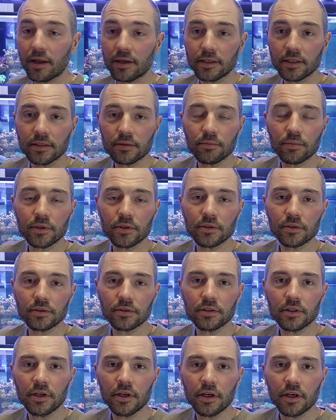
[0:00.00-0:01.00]
it because
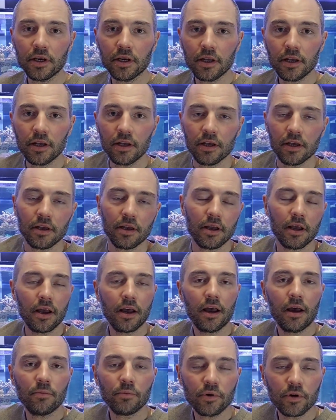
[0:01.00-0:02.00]

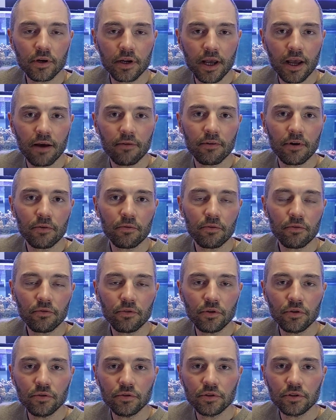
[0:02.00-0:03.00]
I'm going to have a
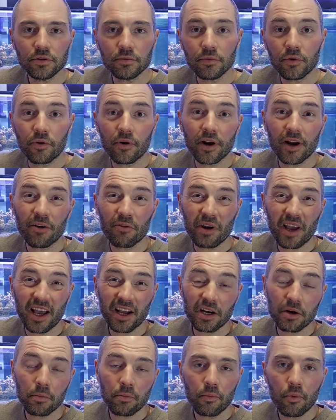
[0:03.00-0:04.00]
refugium, or a
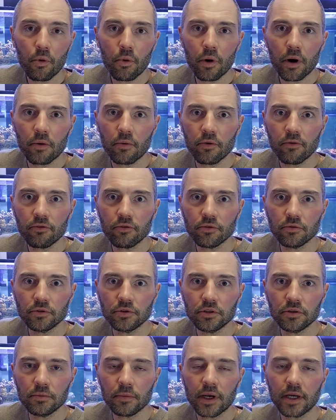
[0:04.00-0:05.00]
acropora
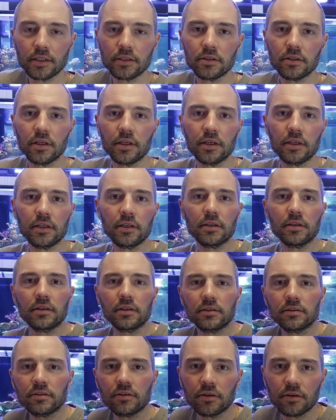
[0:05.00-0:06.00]
refugium. Actually, it's
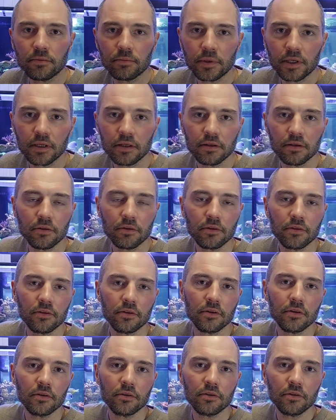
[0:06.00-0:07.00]
going to be
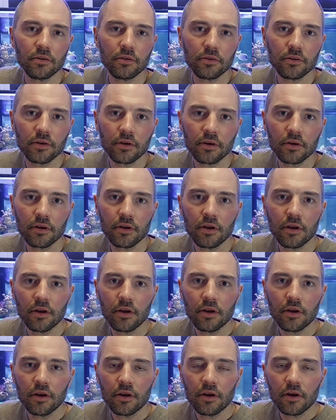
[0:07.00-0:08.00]
not a
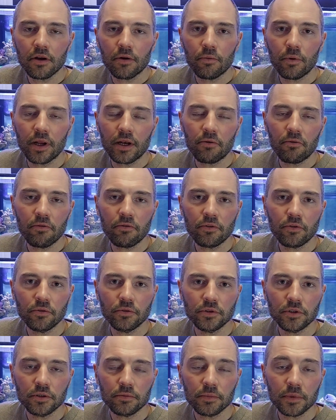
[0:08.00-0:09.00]
red
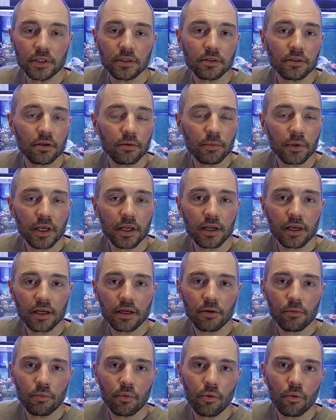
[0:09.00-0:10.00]
refugium, it's going to be an
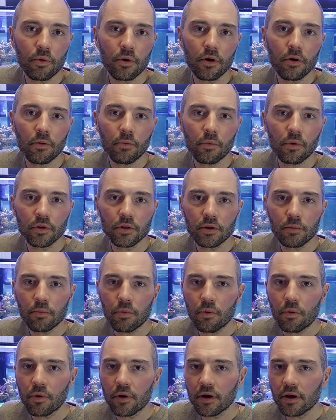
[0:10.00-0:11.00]
acropora or
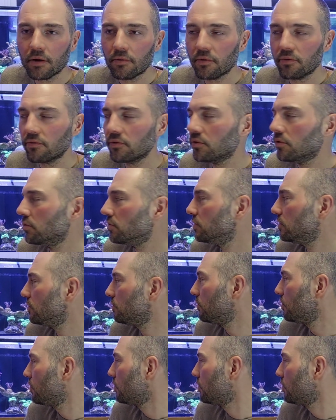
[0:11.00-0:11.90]
montipora refugium